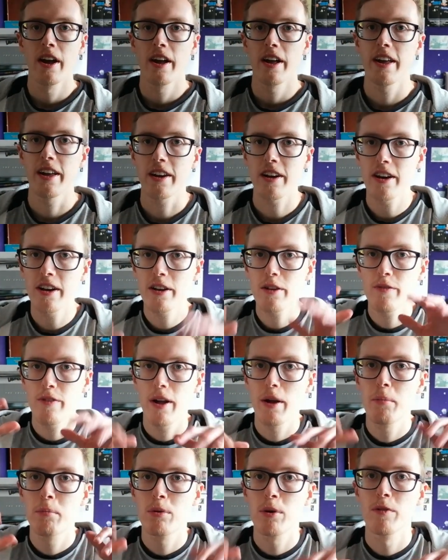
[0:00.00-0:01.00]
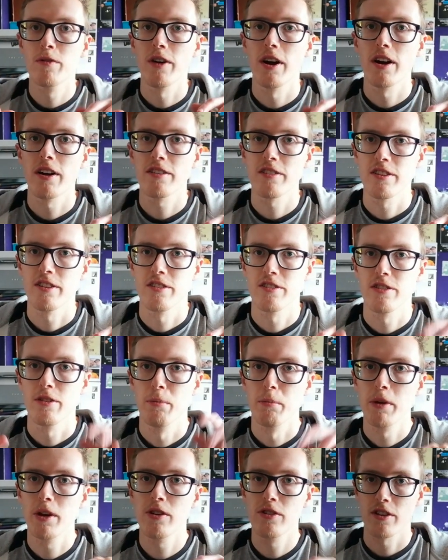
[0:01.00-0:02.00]
He kind of improvises the
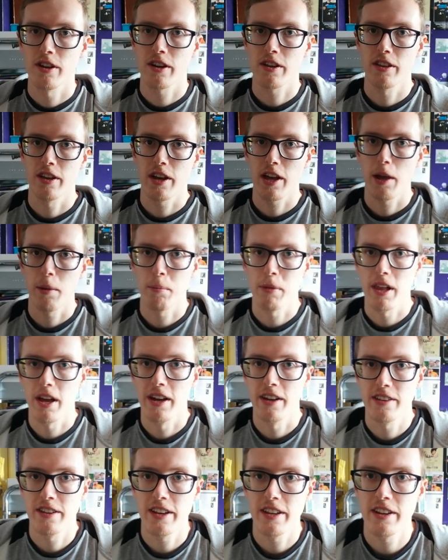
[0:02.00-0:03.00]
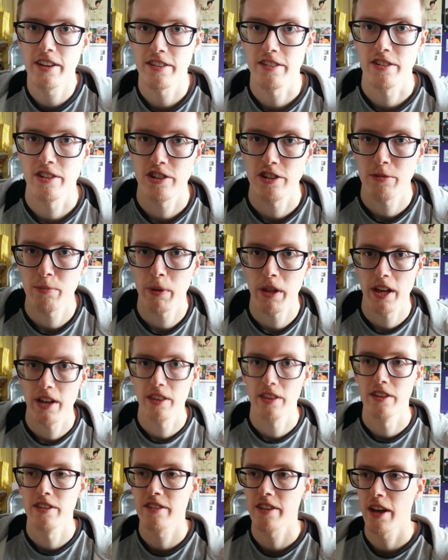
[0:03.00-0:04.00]
music that he plays. He doesn't just play
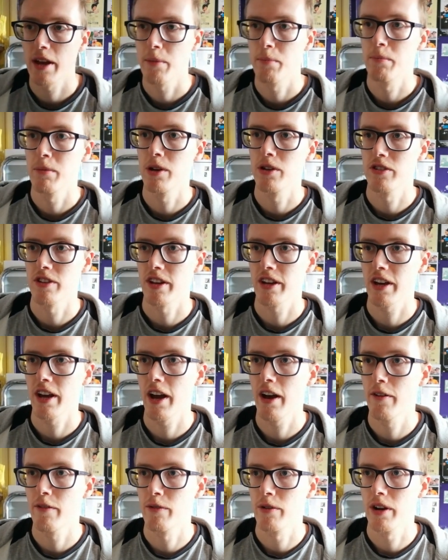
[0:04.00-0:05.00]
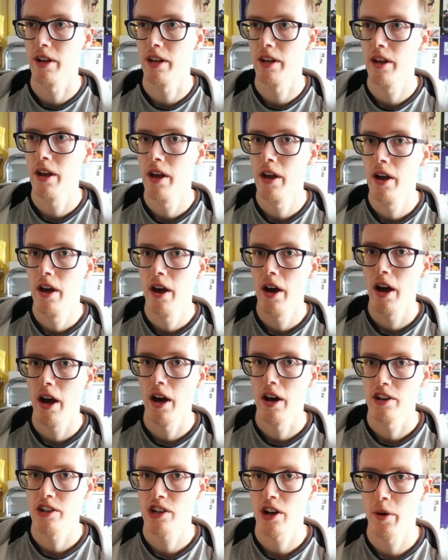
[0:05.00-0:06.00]
the same music at every
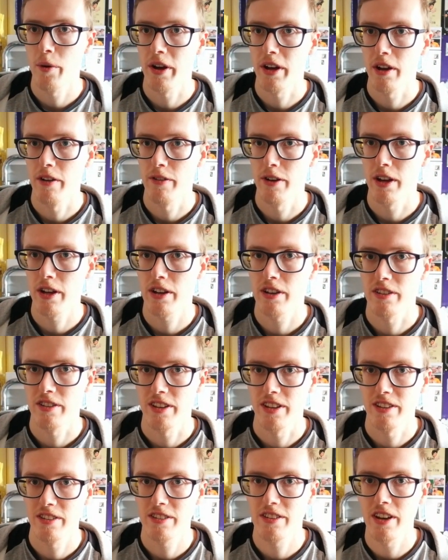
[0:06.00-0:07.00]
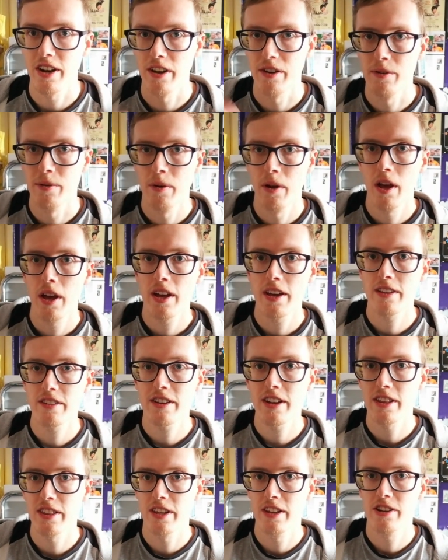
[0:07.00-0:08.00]
showing of it, because he's done
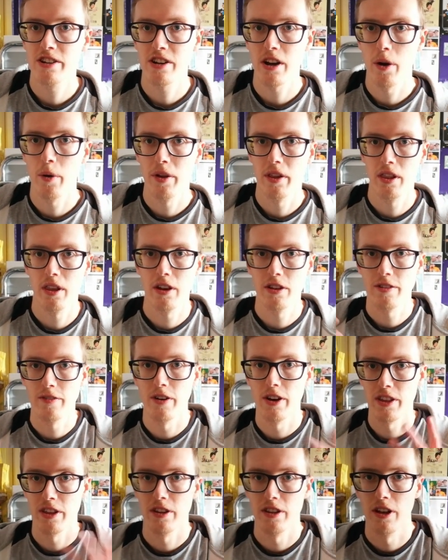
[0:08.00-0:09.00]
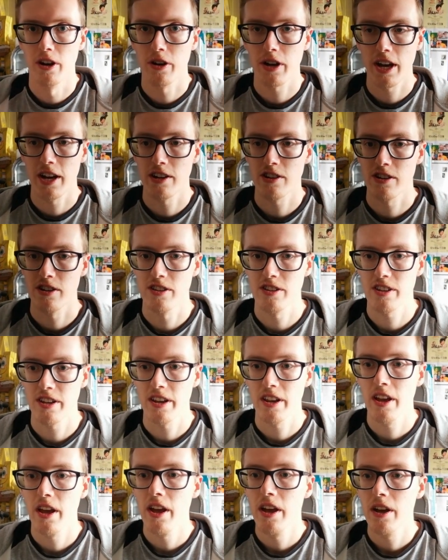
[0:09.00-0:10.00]
this show in loads of other locations.
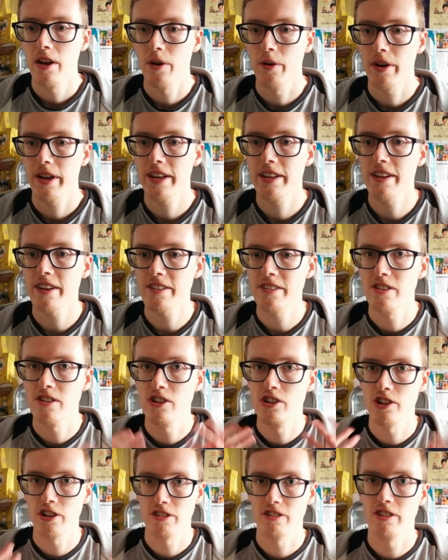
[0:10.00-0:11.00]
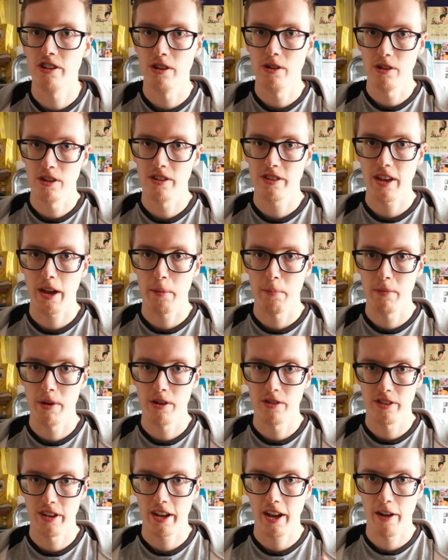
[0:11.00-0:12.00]
He doesn't just do the same
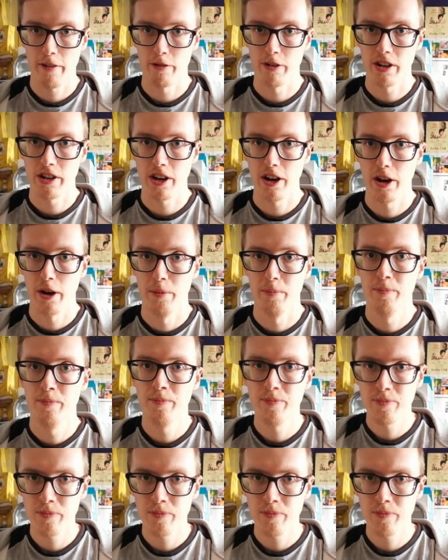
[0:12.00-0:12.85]
music every time.